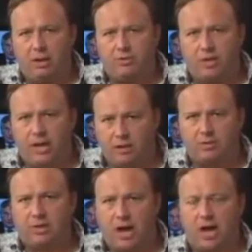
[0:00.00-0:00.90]
It's
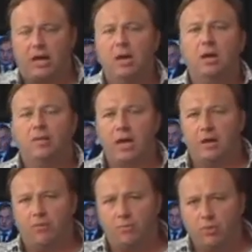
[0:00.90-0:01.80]
INGSOC. They
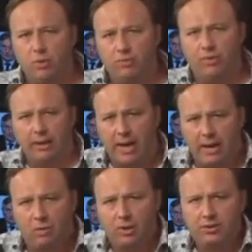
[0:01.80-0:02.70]
have removed the
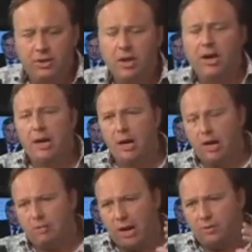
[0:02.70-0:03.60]
language
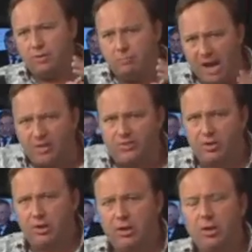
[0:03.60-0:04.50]
and debased
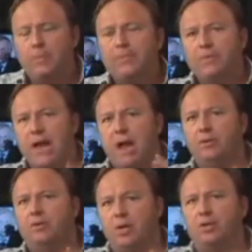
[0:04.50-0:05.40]
it down
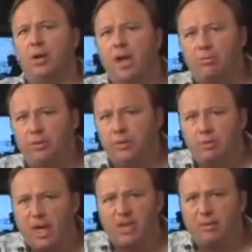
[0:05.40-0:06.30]
to such a level that you
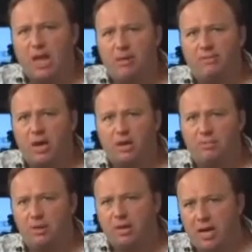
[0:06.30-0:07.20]
can't even have a
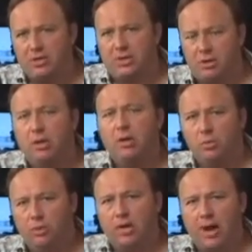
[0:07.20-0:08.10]
communication
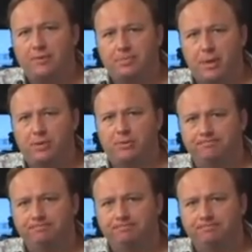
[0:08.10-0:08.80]
with the average person.